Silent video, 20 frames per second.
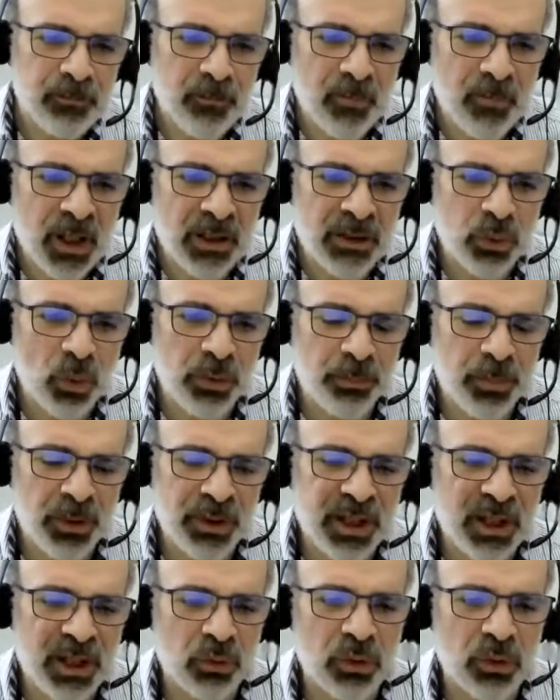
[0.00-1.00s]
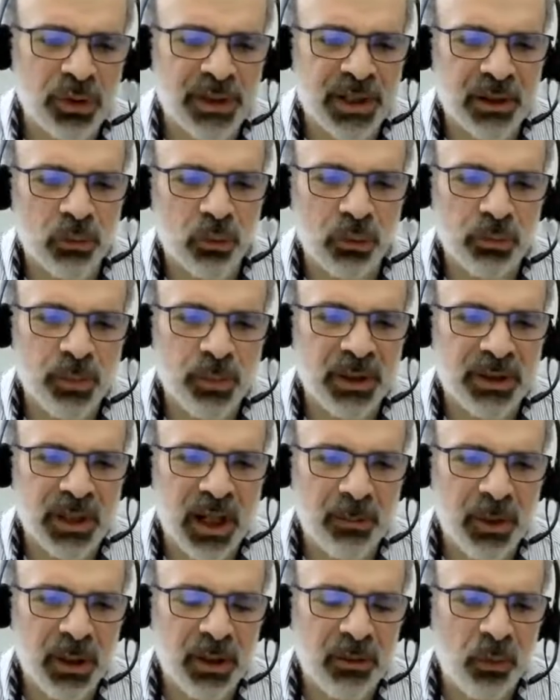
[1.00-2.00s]
So in particular, there could be
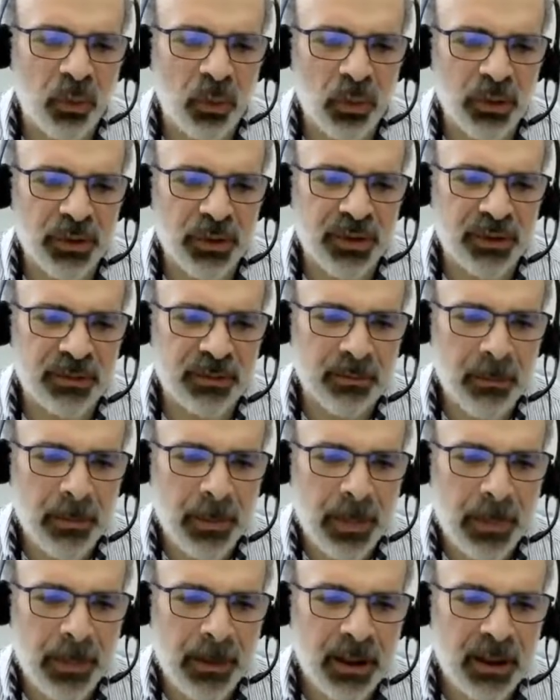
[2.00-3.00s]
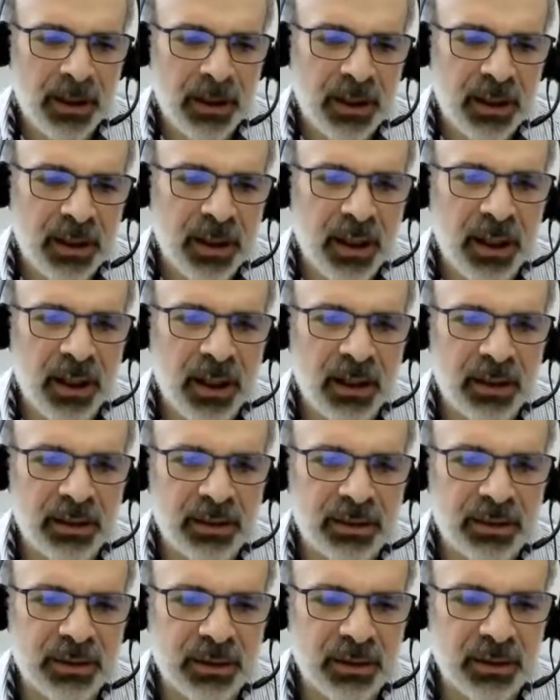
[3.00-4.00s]
timing faults,
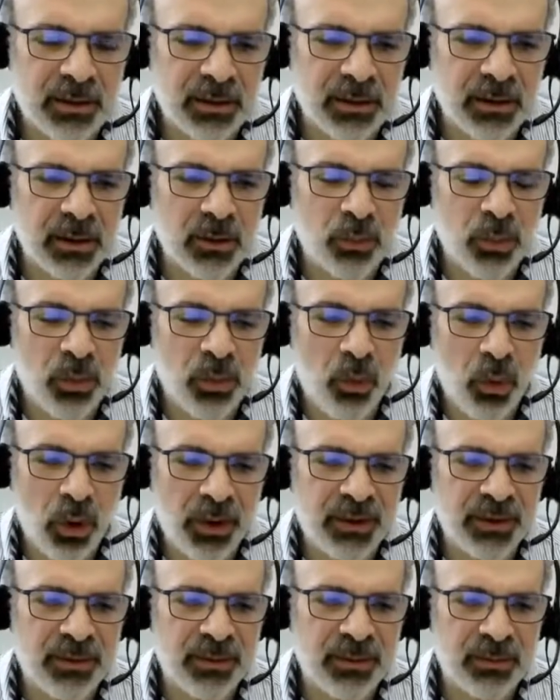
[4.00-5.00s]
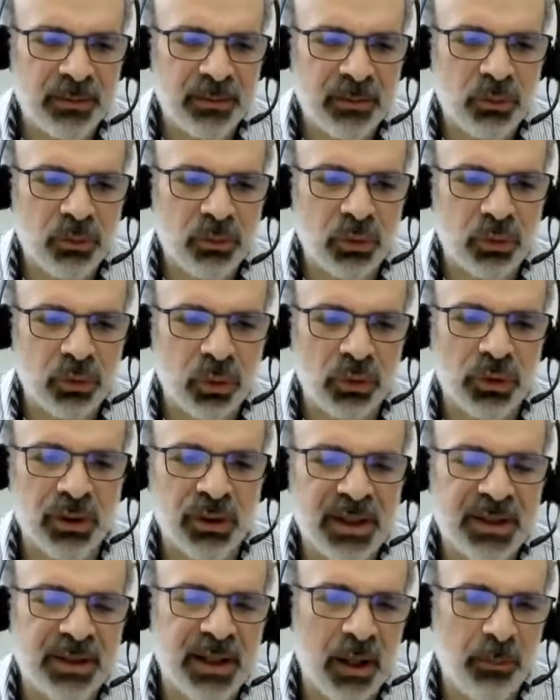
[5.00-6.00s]
and we want to
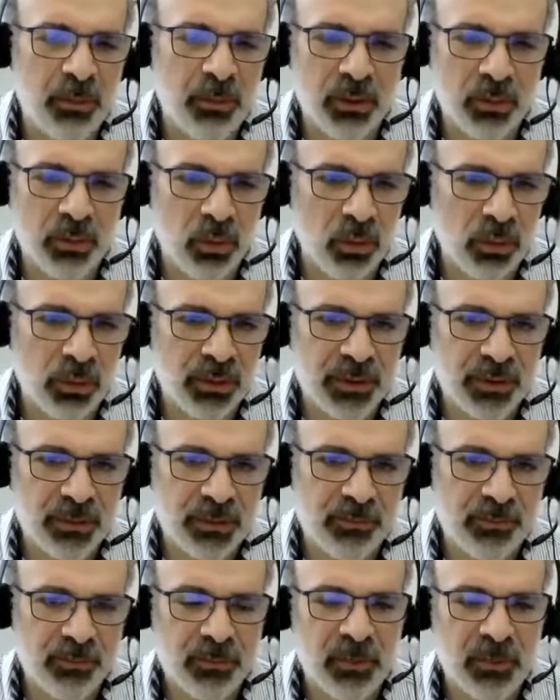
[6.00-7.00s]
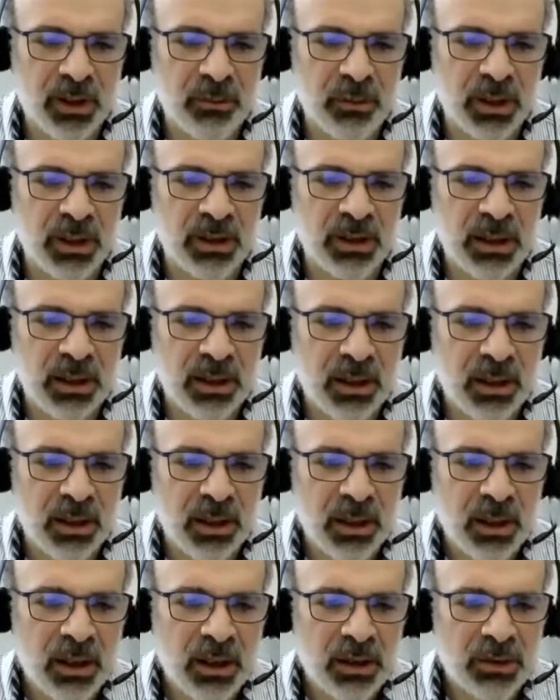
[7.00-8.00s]
tolerate timing faults, right?
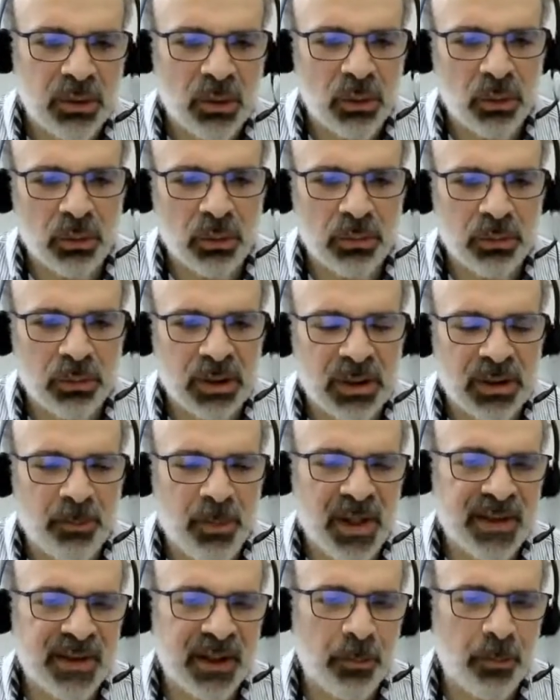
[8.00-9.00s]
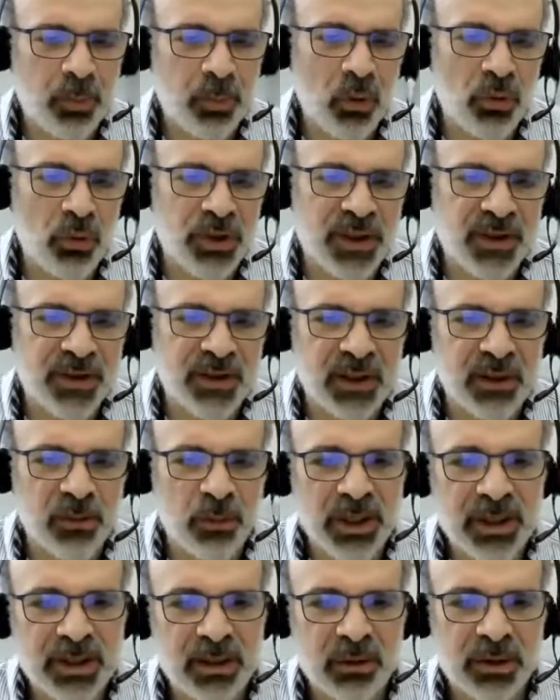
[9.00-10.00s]
So the basic approach is that
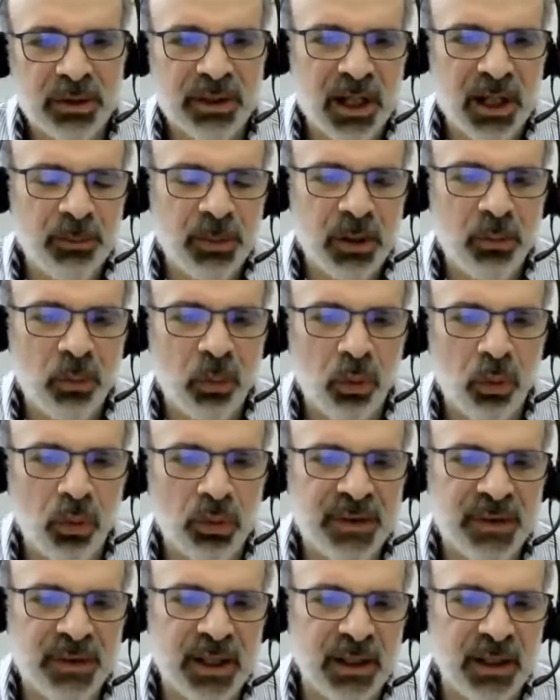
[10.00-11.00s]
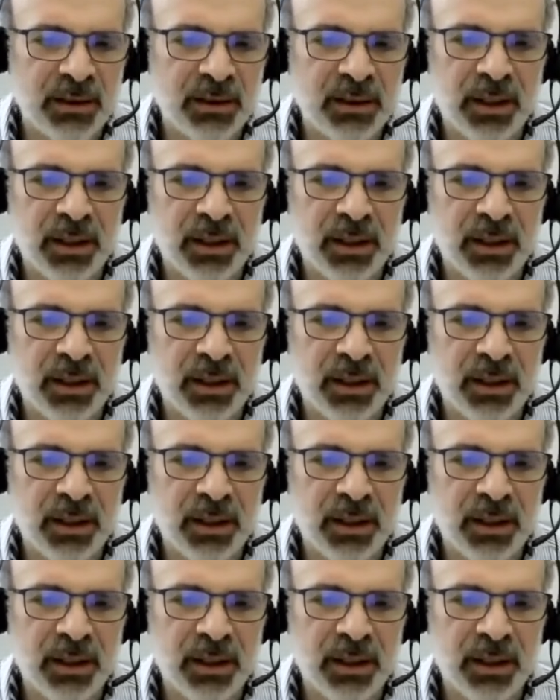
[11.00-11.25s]
when there are timing faults, then